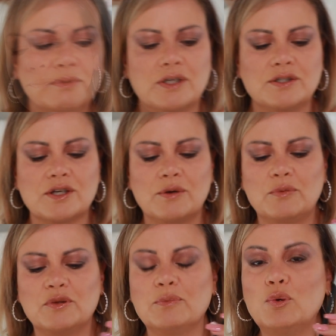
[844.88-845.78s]
going to go in
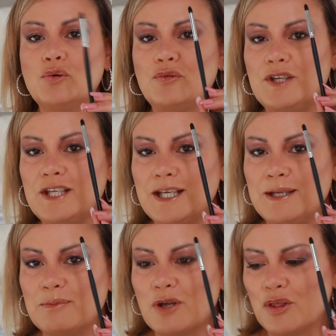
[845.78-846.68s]
with a Morphe
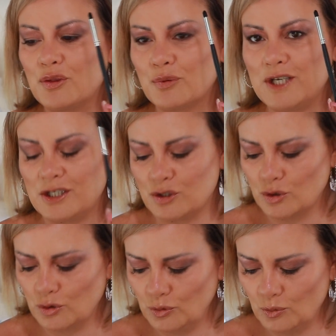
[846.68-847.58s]

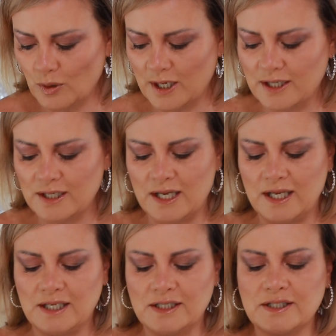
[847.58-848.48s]
M321
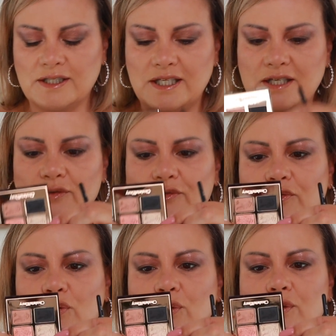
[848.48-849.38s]
and the
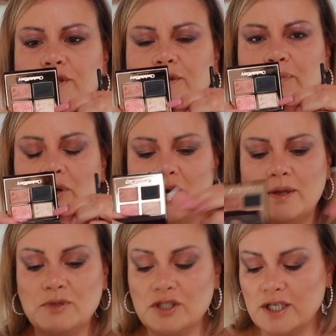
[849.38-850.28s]
first
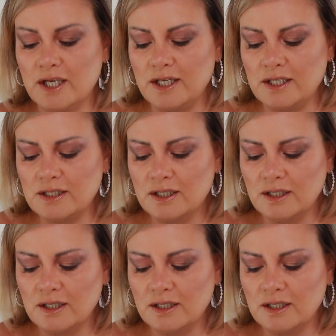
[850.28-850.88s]
prime shade,